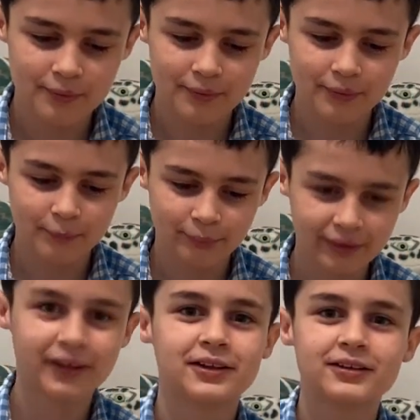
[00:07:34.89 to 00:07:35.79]

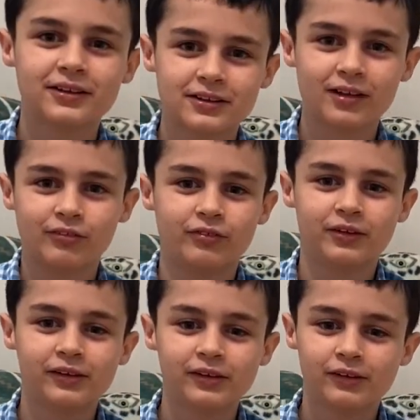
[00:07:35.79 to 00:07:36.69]
blanket is
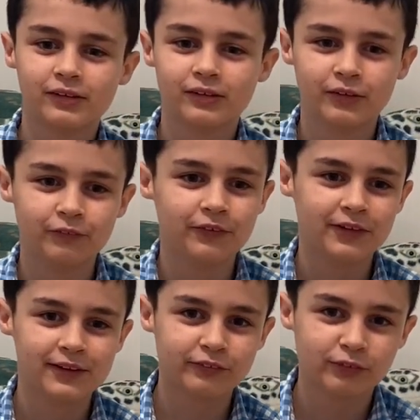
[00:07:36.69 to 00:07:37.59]
comfy than
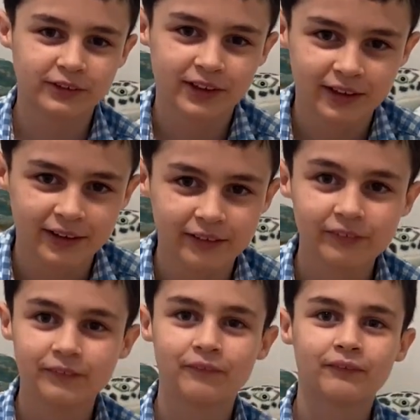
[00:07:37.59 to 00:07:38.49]
the other ones I had.
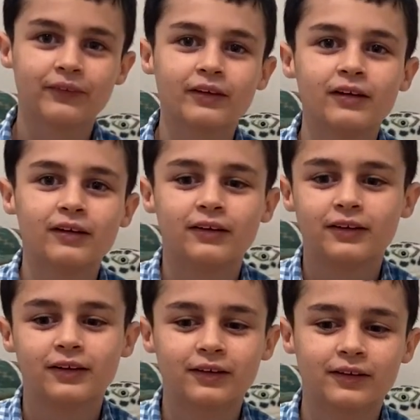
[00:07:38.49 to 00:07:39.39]

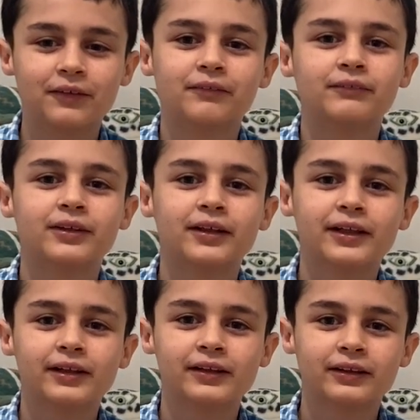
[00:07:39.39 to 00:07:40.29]
And
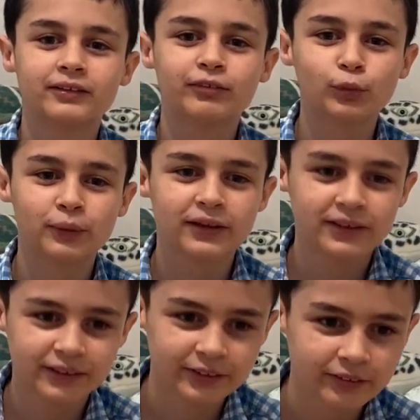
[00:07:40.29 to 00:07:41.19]
it's a little bit
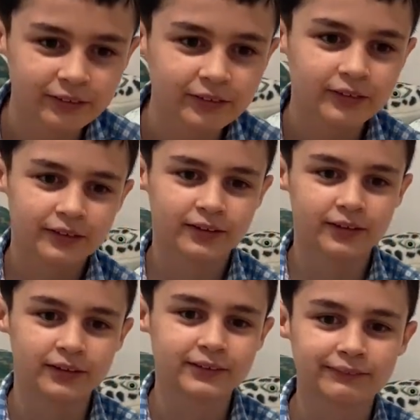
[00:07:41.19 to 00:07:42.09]
easier
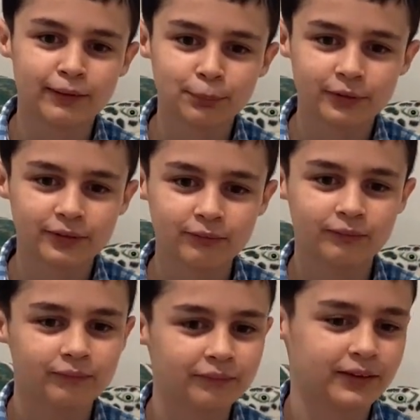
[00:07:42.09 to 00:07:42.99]
to sleep on
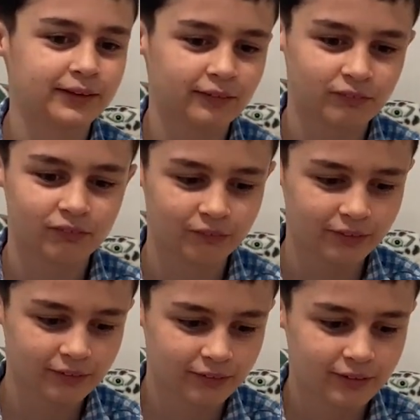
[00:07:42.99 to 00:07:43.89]
because it's on the
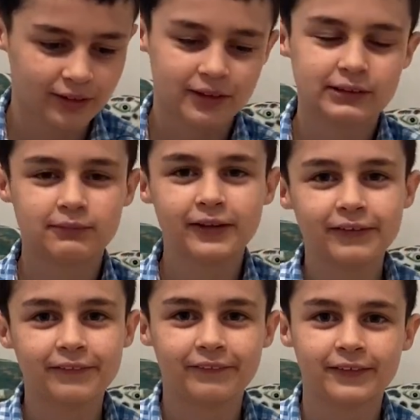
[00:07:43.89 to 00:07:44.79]
floor. Some
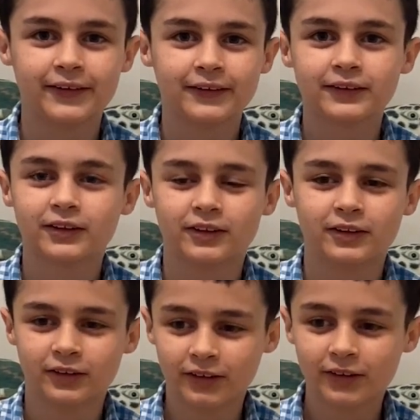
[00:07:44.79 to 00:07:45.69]
negative things
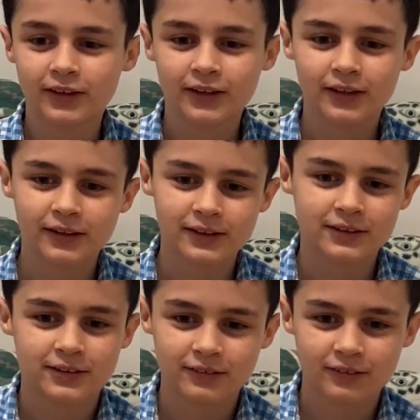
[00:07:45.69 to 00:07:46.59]
are
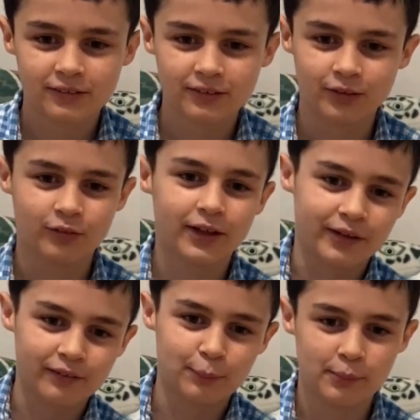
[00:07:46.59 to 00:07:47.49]
it's
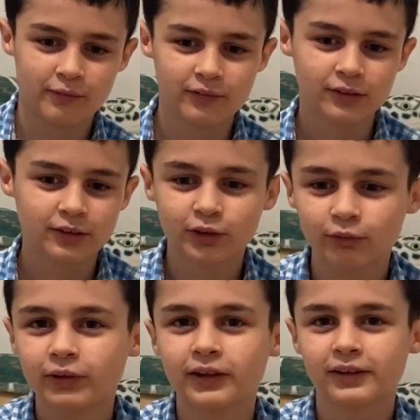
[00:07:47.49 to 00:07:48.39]
higher up, I'm not really used to
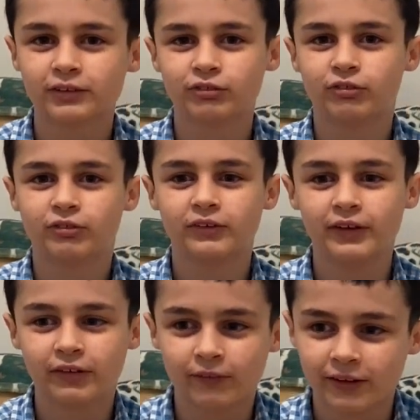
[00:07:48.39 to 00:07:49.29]
it, and it's
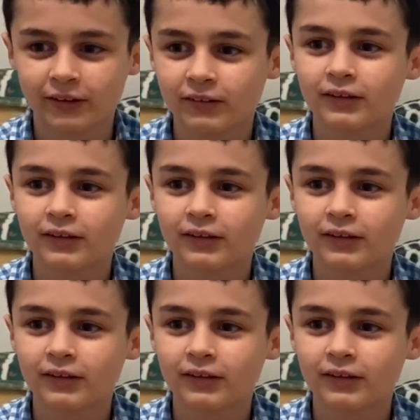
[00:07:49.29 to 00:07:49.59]
really annoying